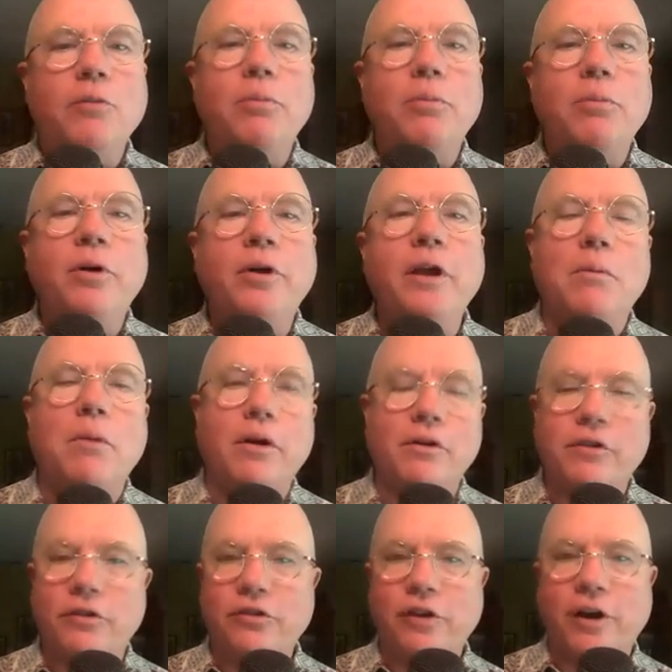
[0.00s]
brilliant what
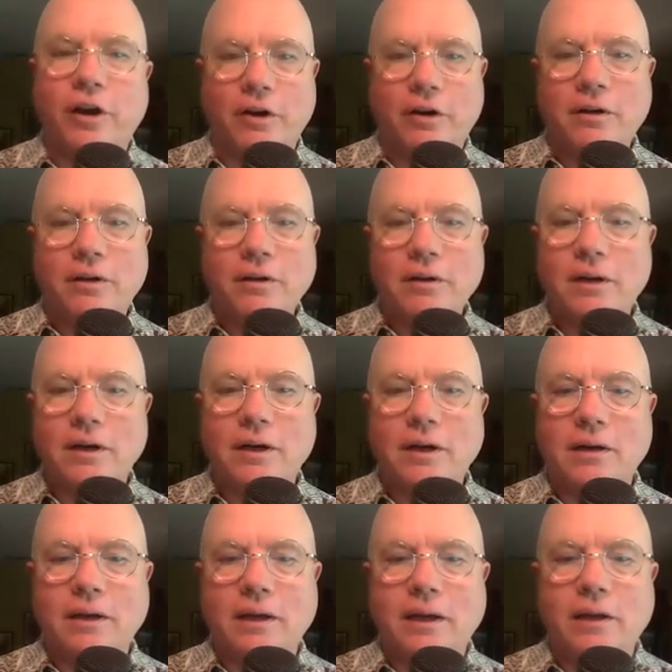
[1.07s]
Martin just shared,
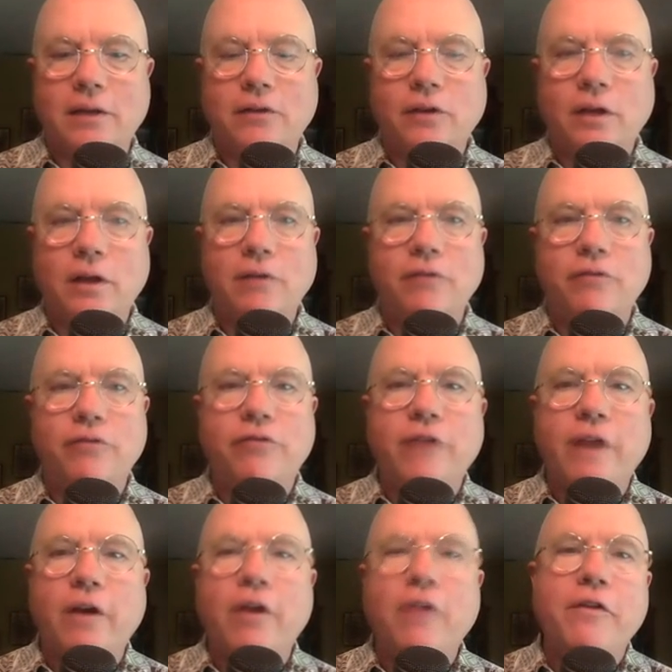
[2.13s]
and
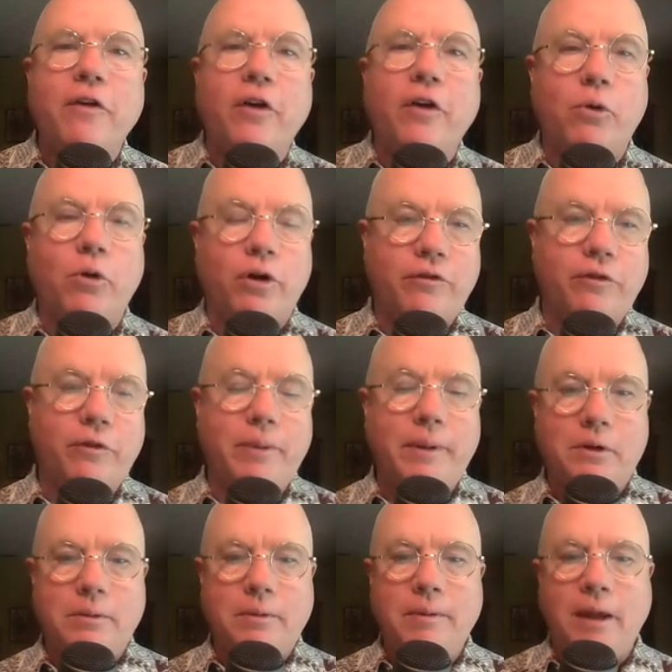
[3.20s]
very, very important for
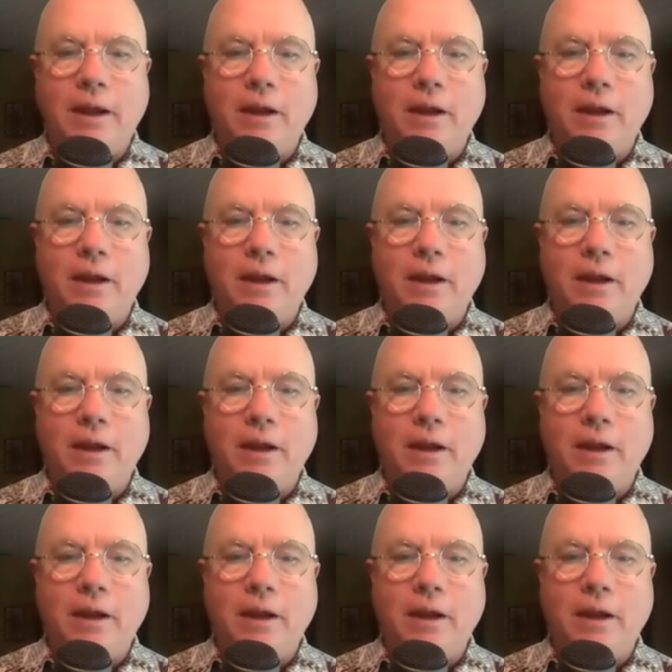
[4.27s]
people to be paying